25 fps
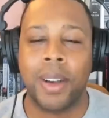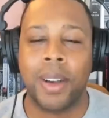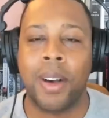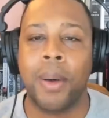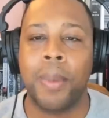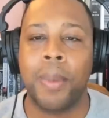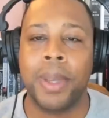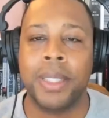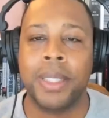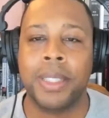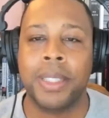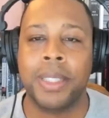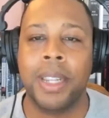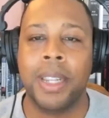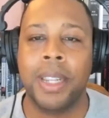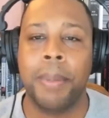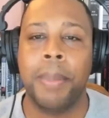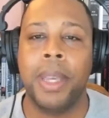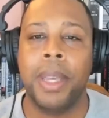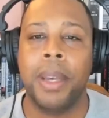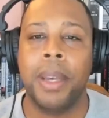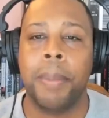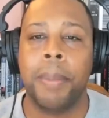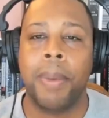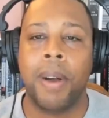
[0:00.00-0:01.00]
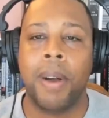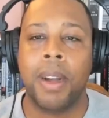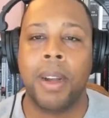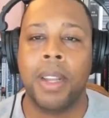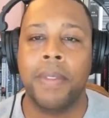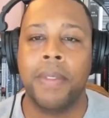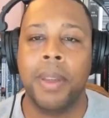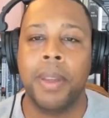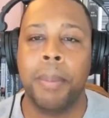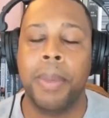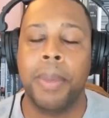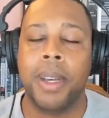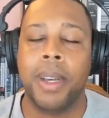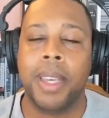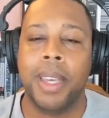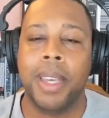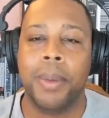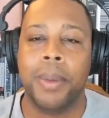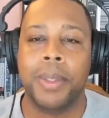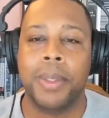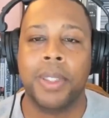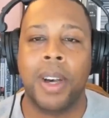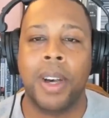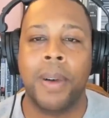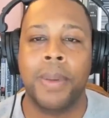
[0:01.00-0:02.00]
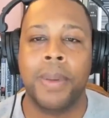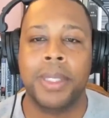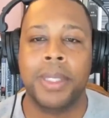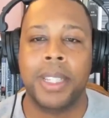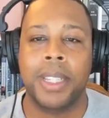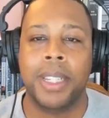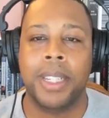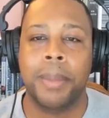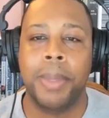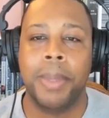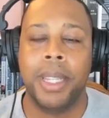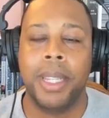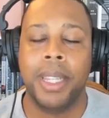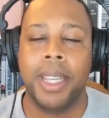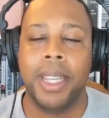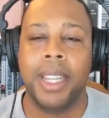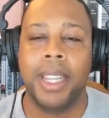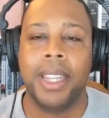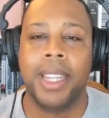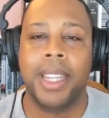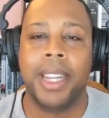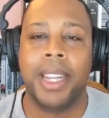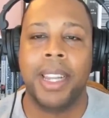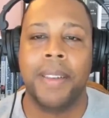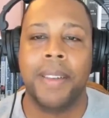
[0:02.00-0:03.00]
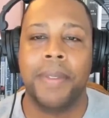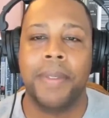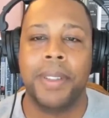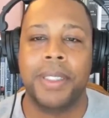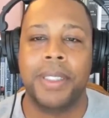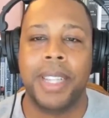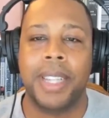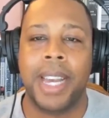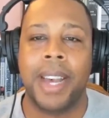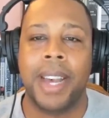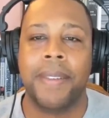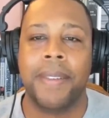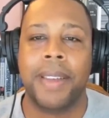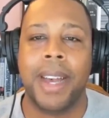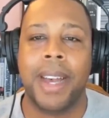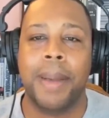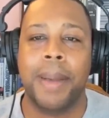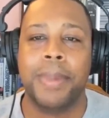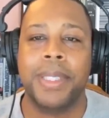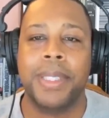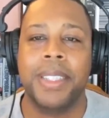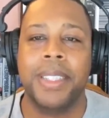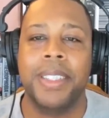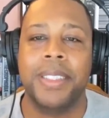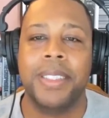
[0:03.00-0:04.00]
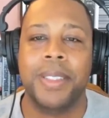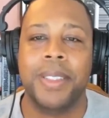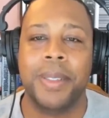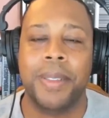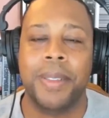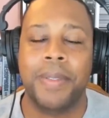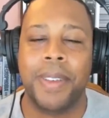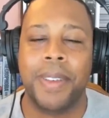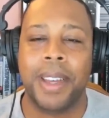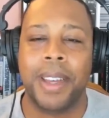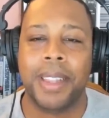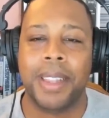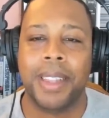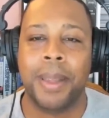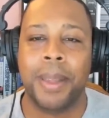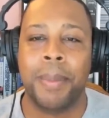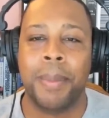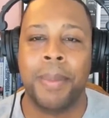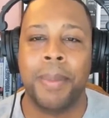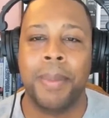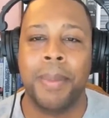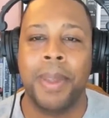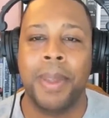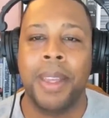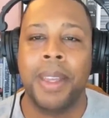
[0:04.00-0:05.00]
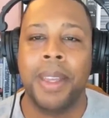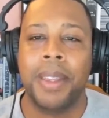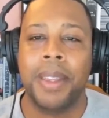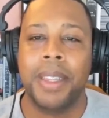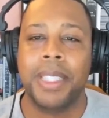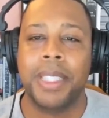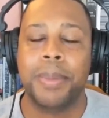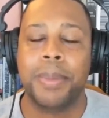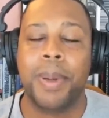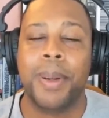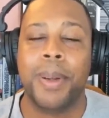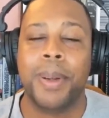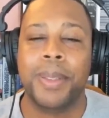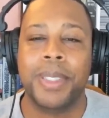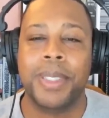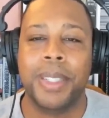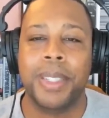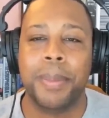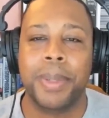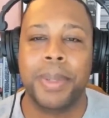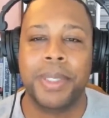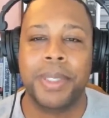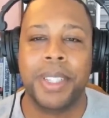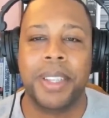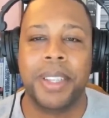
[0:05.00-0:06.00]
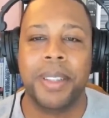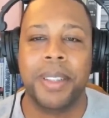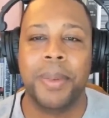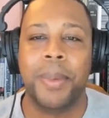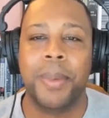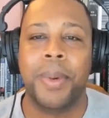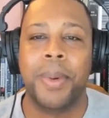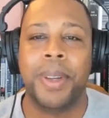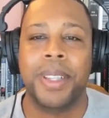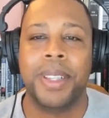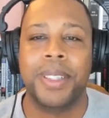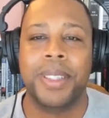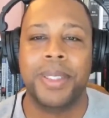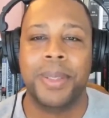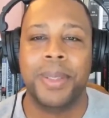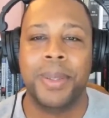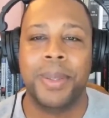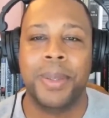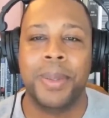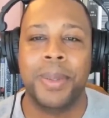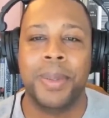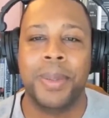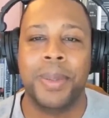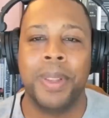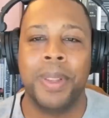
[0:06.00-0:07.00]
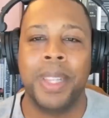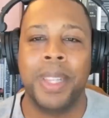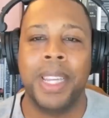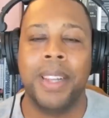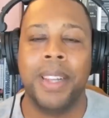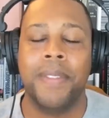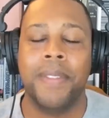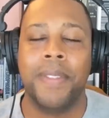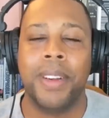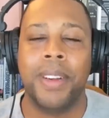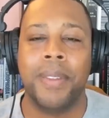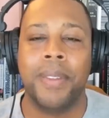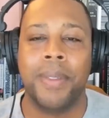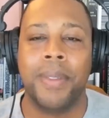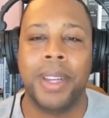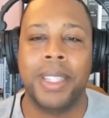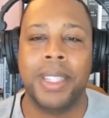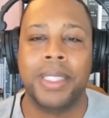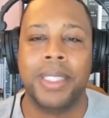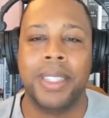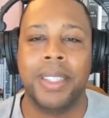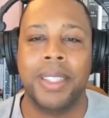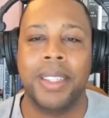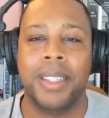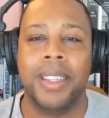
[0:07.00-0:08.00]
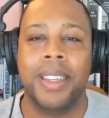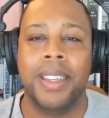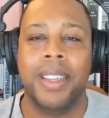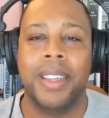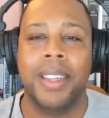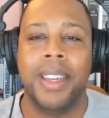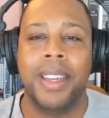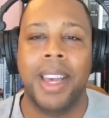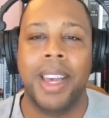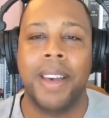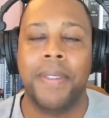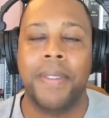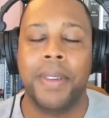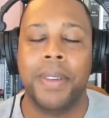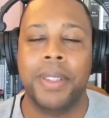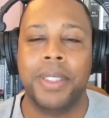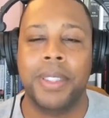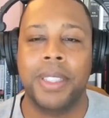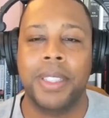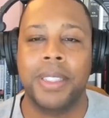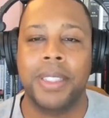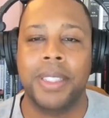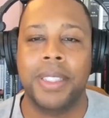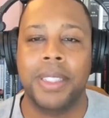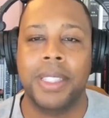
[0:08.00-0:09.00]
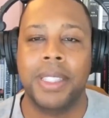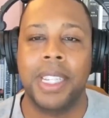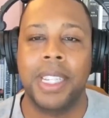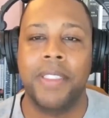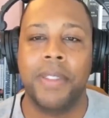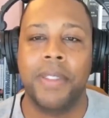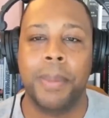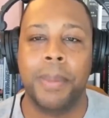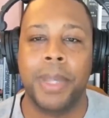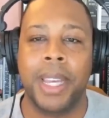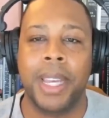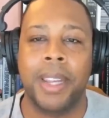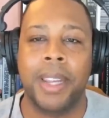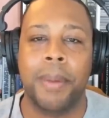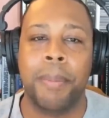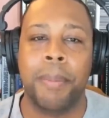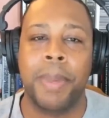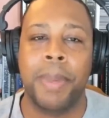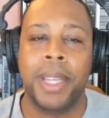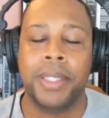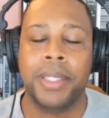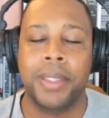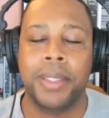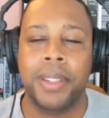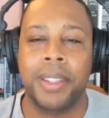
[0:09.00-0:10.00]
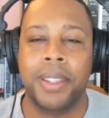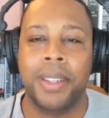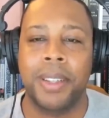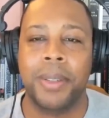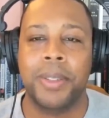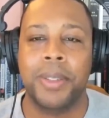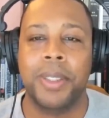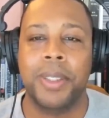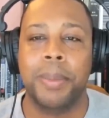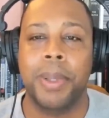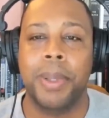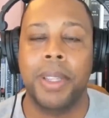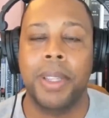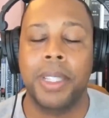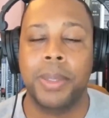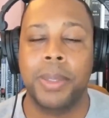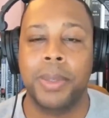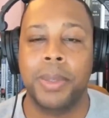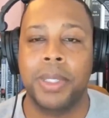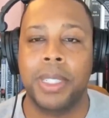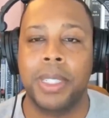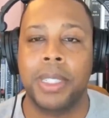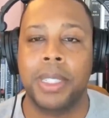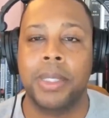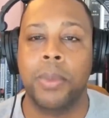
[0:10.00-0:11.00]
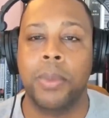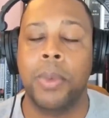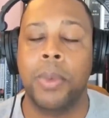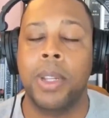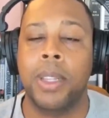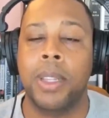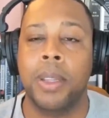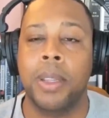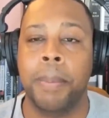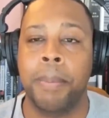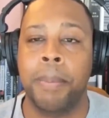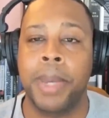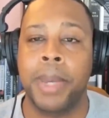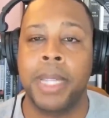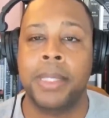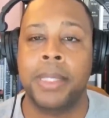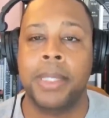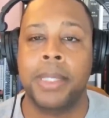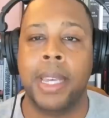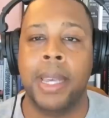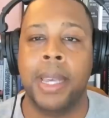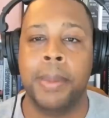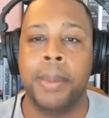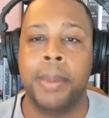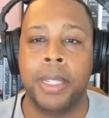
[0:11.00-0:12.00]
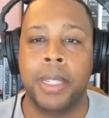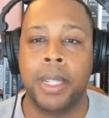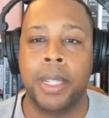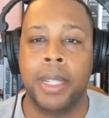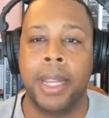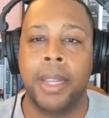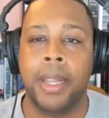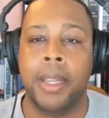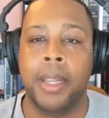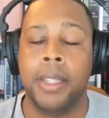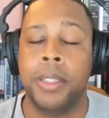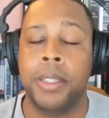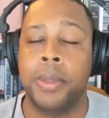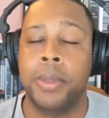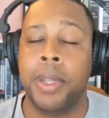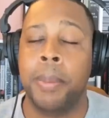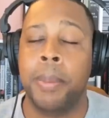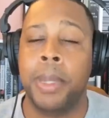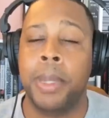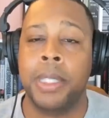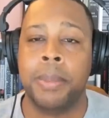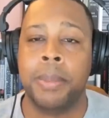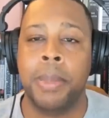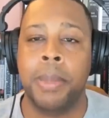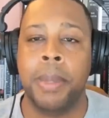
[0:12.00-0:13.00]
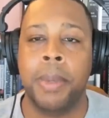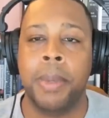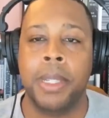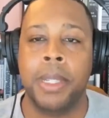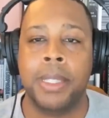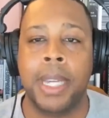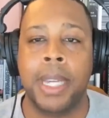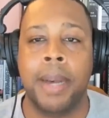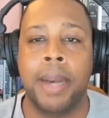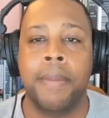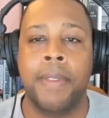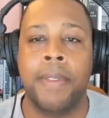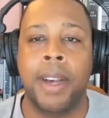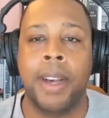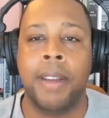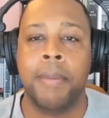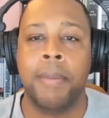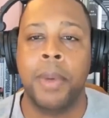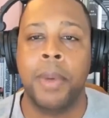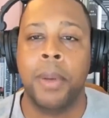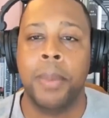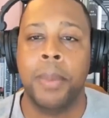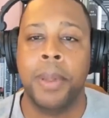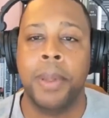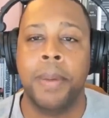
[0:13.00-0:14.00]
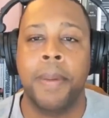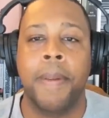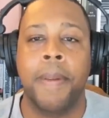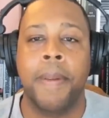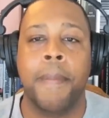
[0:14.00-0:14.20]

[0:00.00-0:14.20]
always going to be a part of it and buckhead was always going to be leading that effort to have cop city so the fact that this person in particular wanted to lead a fundraising effort to secede from atlanta based on the notion of police was just one of the best scams in atlanta history i mean it's maybe a top five moment